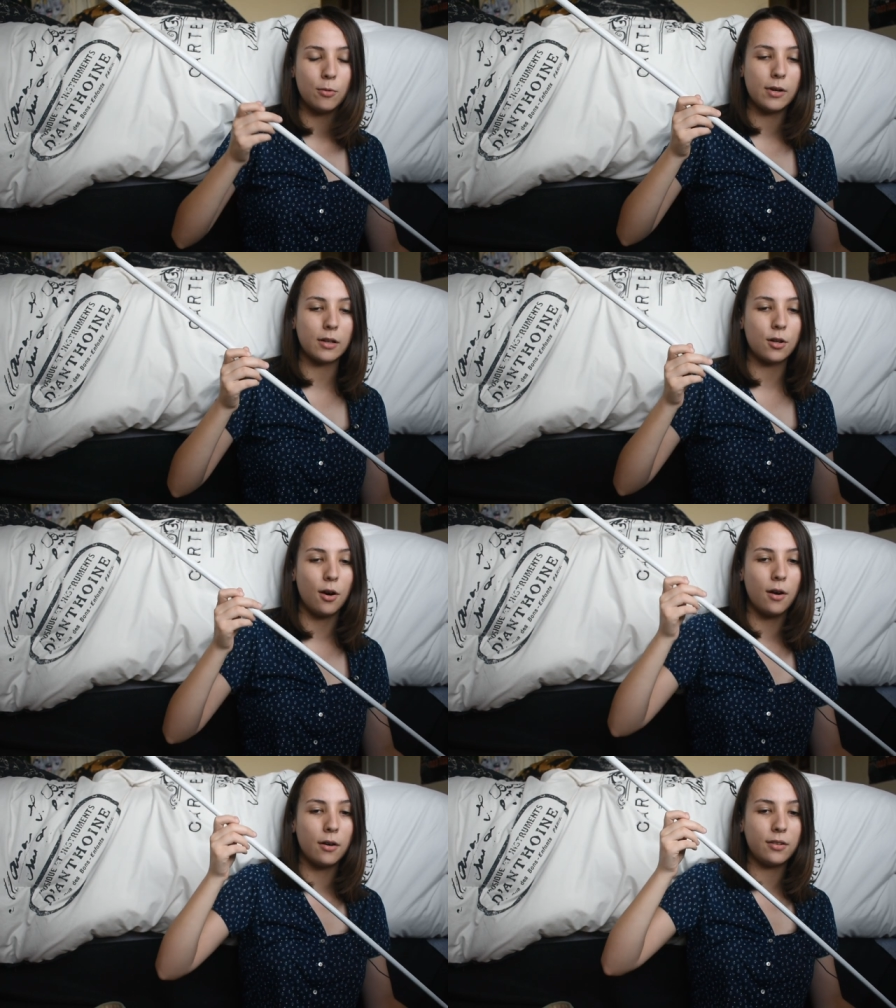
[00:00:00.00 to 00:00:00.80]
or in a
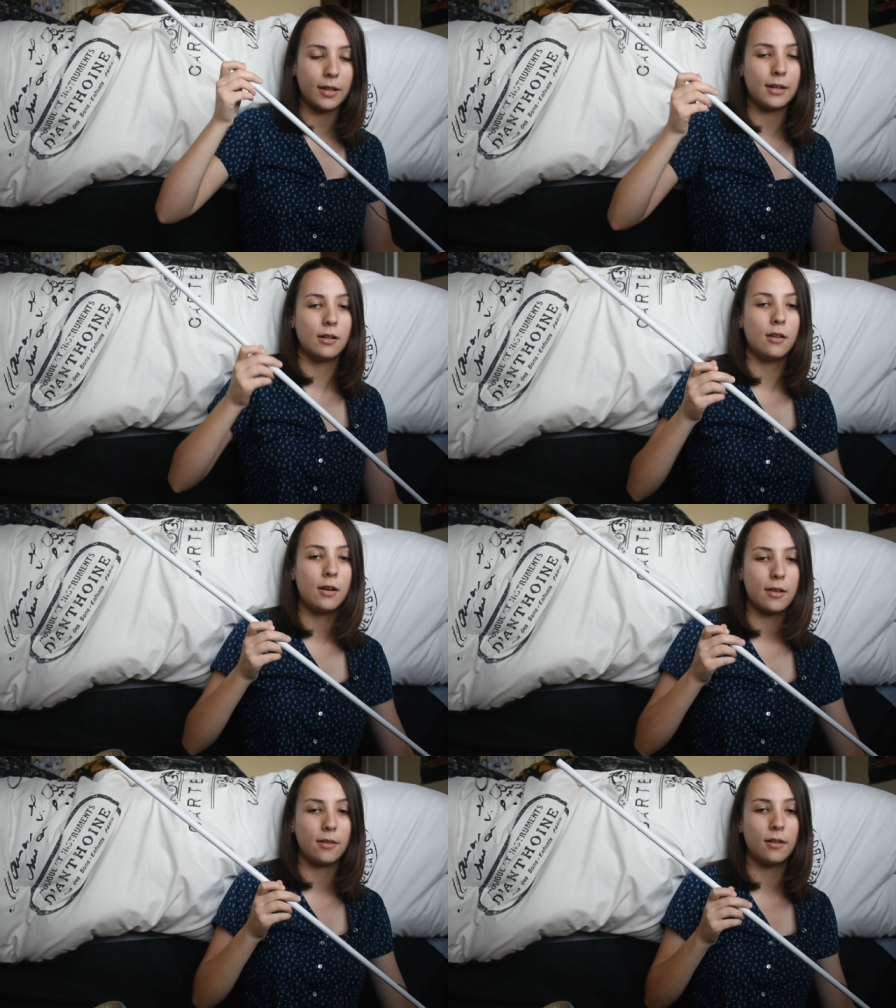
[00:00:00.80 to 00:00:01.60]
car, slide it
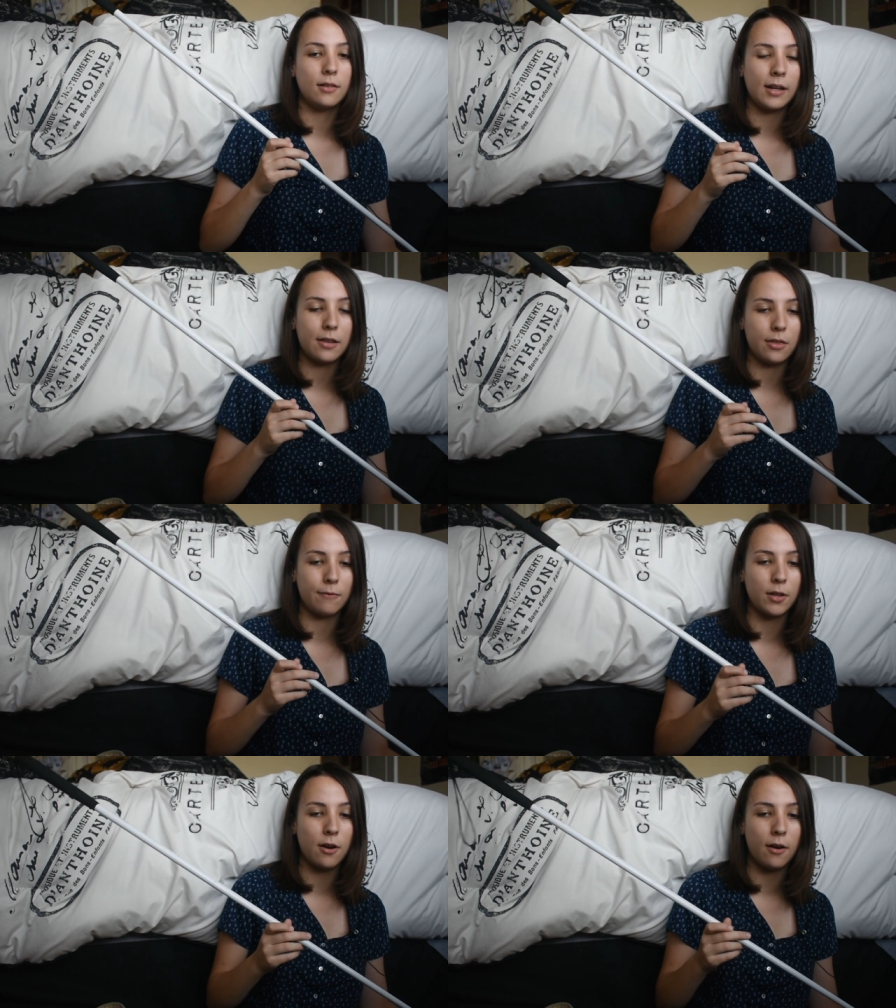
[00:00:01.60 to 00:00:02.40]
along the length
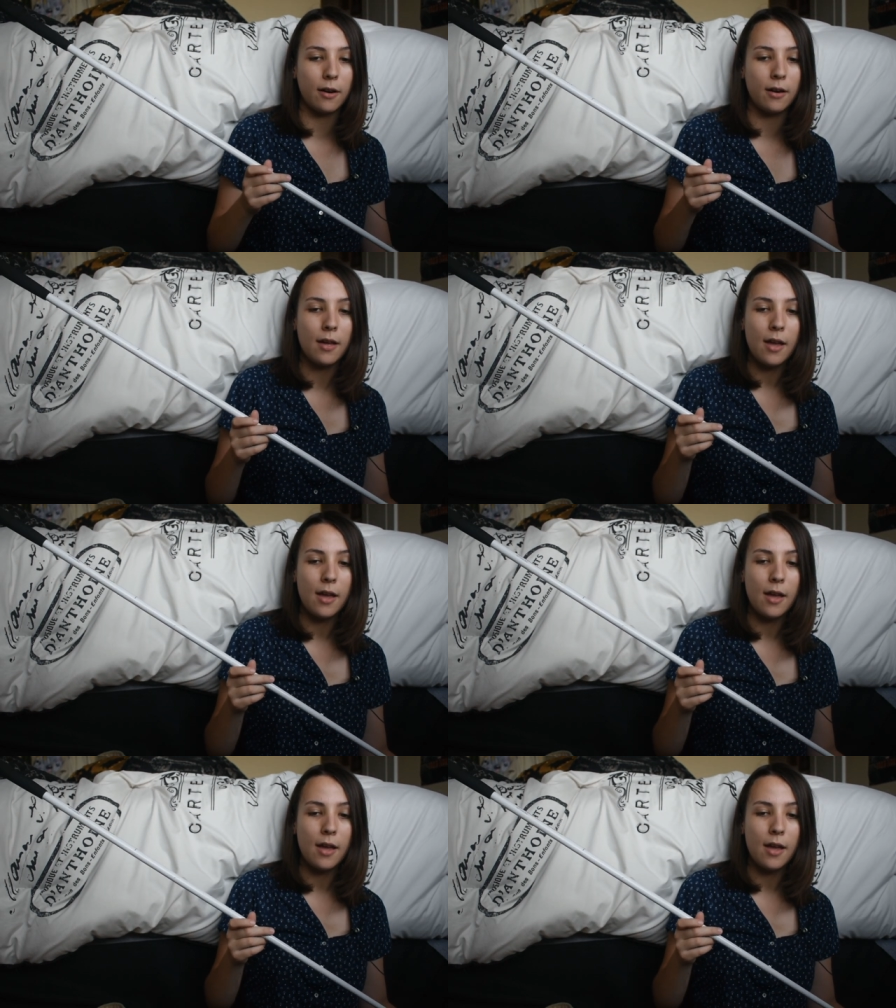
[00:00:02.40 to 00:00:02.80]
of the car.